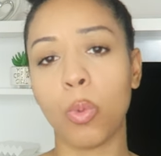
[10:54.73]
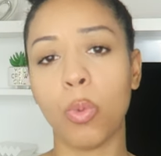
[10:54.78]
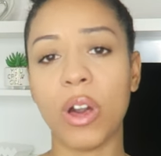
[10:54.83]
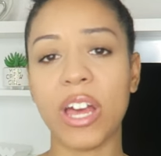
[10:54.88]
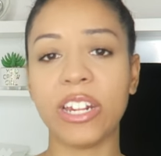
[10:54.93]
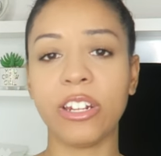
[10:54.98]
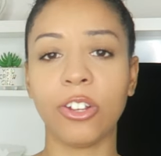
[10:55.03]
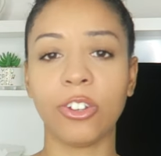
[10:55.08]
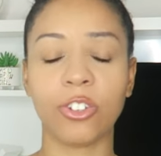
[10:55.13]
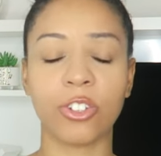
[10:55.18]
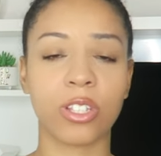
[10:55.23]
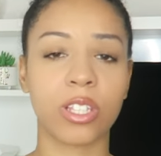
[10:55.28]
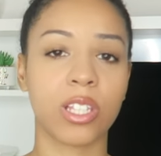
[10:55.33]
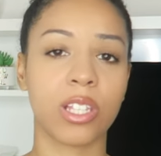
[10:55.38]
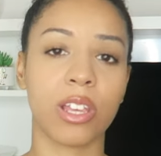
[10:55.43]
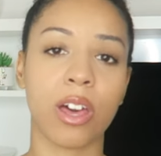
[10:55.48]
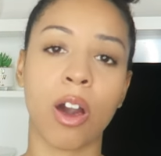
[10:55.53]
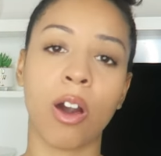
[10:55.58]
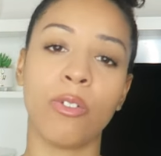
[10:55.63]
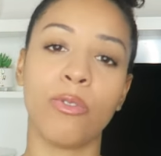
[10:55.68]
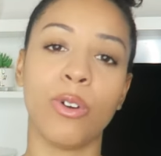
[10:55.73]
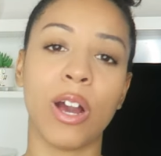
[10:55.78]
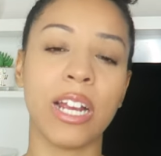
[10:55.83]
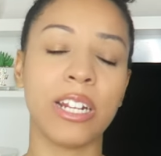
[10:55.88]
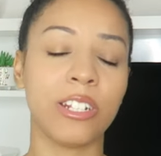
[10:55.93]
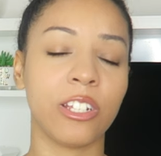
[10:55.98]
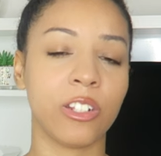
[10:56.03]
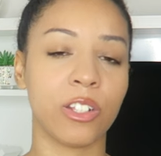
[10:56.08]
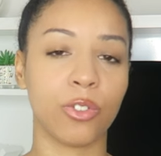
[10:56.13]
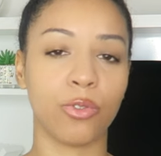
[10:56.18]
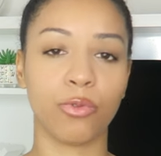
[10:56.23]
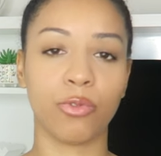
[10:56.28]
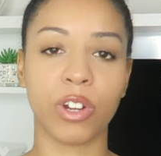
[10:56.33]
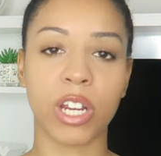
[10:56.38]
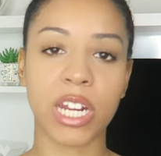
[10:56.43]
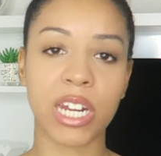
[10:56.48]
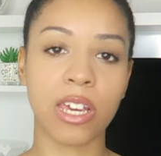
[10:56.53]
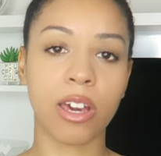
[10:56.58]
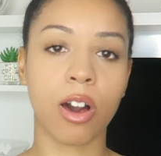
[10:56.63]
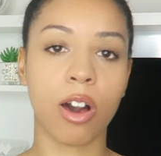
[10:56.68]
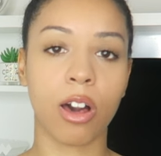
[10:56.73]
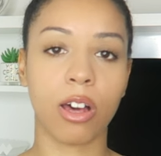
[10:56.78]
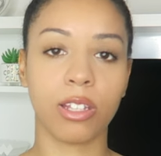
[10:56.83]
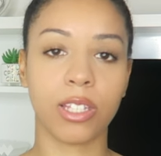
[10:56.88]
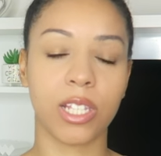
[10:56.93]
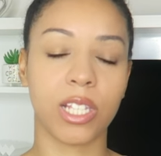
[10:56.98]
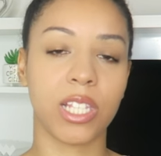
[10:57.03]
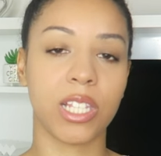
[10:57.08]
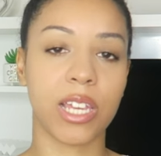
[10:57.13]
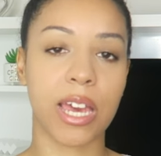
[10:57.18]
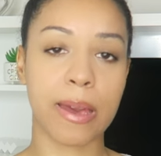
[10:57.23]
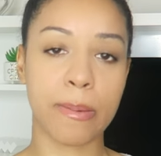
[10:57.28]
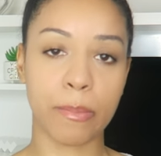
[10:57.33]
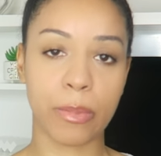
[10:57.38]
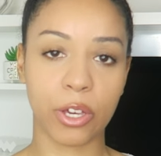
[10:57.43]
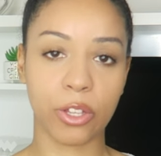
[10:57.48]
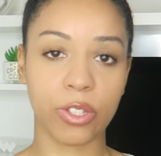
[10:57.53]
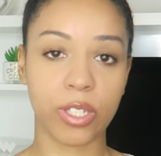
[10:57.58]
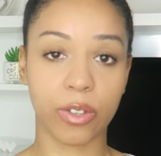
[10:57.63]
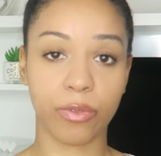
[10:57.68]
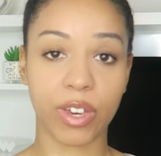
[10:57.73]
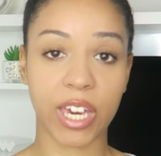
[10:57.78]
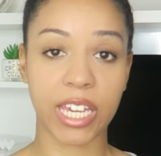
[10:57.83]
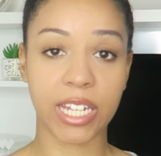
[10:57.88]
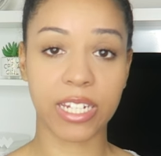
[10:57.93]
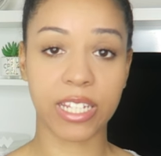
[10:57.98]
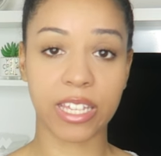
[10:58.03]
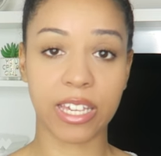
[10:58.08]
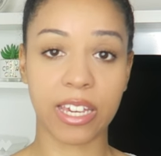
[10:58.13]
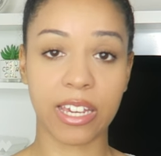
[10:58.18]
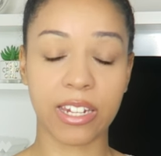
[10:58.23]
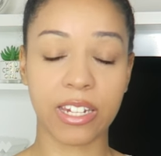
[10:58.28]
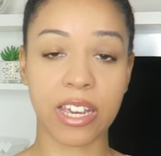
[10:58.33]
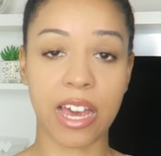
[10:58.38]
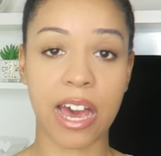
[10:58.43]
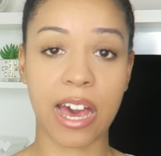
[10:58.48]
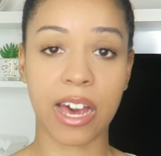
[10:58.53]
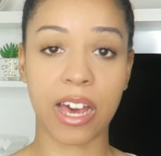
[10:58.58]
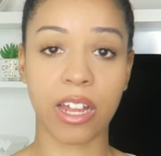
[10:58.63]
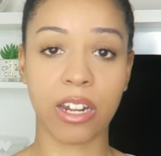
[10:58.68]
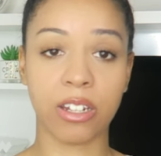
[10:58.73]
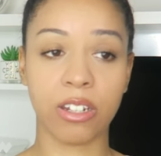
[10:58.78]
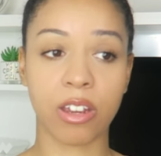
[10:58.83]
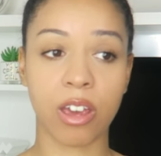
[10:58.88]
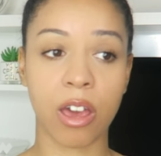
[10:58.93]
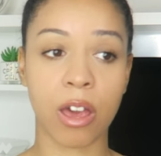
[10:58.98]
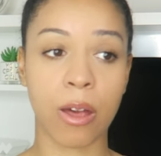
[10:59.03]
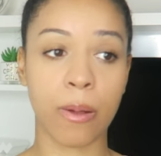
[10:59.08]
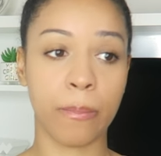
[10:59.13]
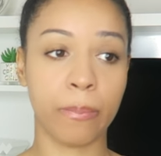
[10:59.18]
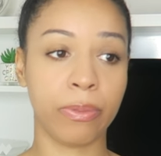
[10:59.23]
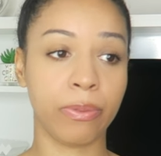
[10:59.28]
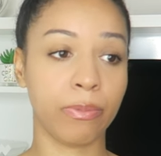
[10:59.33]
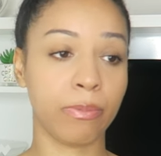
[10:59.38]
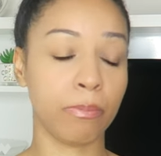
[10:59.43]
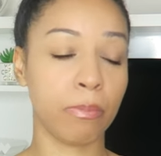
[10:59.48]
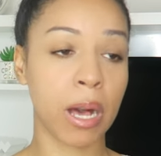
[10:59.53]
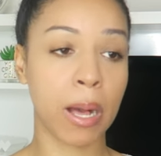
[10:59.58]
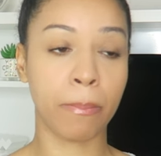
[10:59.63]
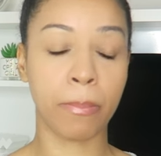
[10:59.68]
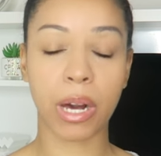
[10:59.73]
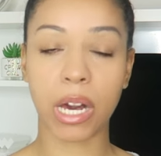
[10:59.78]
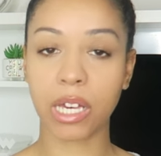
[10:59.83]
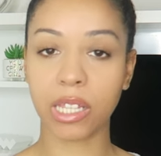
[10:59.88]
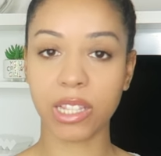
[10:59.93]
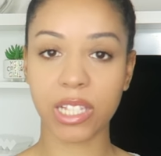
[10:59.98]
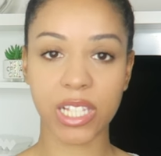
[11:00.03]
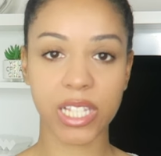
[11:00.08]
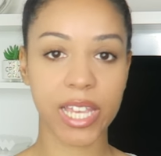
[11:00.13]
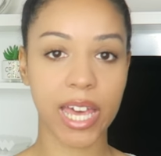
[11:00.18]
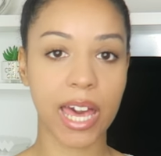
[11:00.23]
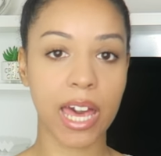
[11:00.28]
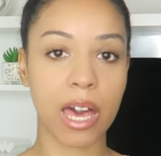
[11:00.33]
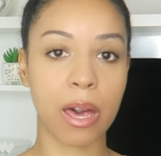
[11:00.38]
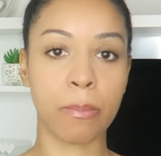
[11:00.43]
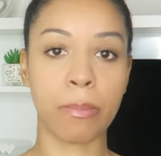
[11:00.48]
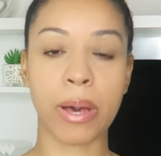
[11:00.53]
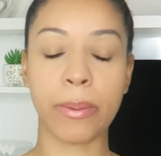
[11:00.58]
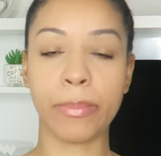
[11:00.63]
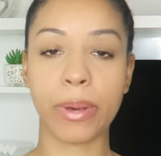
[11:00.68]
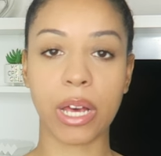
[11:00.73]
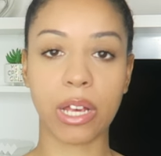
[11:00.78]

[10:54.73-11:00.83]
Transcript: when you just are finding it really hard to stay motivated. And um, my mindset and my